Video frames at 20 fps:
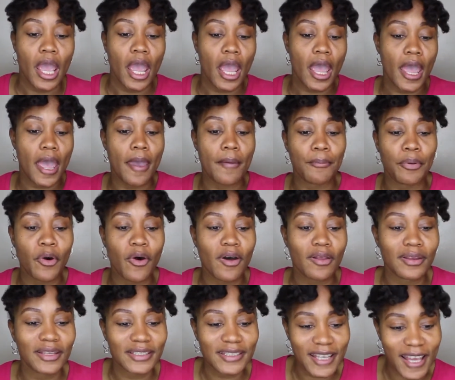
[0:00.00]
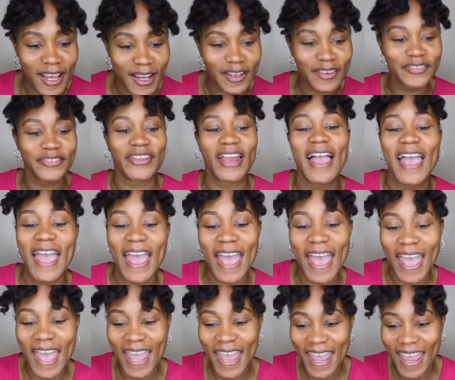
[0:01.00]
And Paula's like,
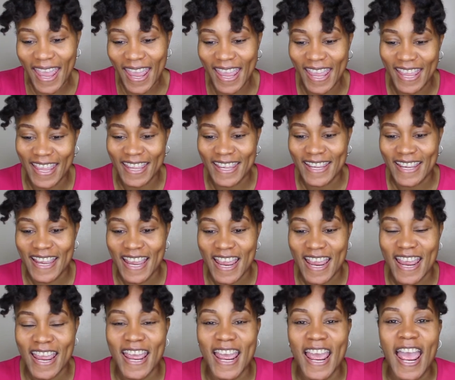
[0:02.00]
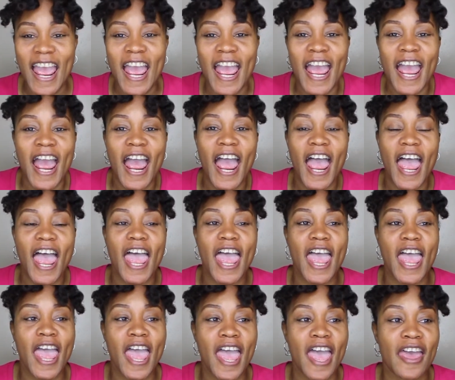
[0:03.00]
hey.
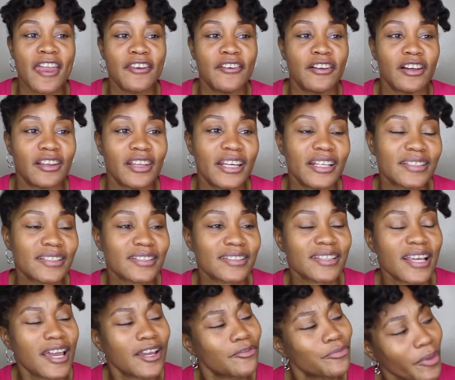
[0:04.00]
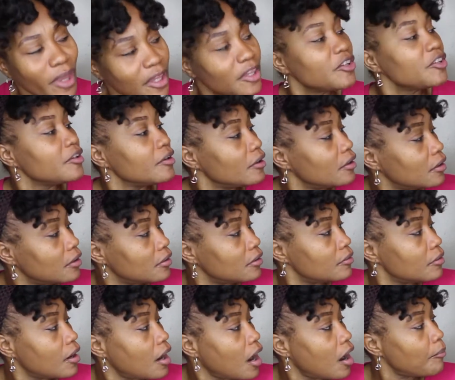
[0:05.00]
And Lisa's like,
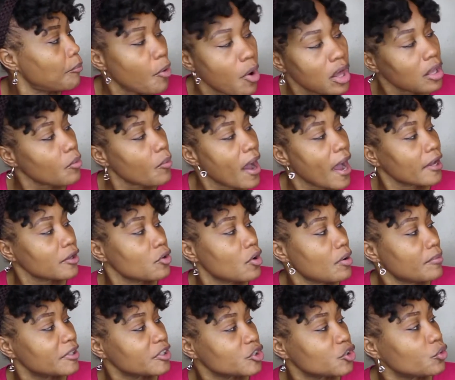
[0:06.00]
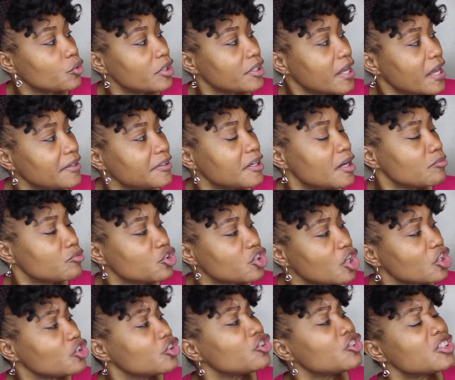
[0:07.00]
Paula, why are you always doing that dumb
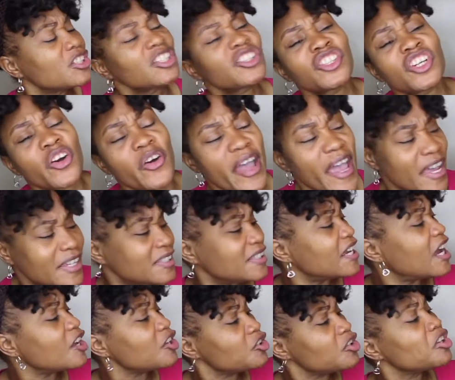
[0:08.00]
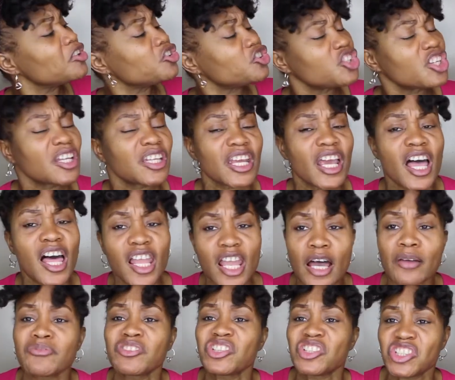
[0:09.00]
shit? You sit your ass down. You need to shut the hell
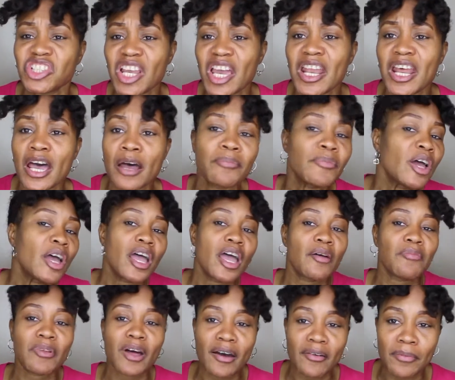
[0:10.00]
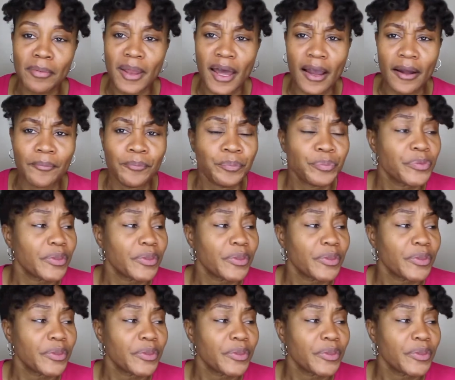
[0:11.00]
up. Just shut up and blah, blah, blah.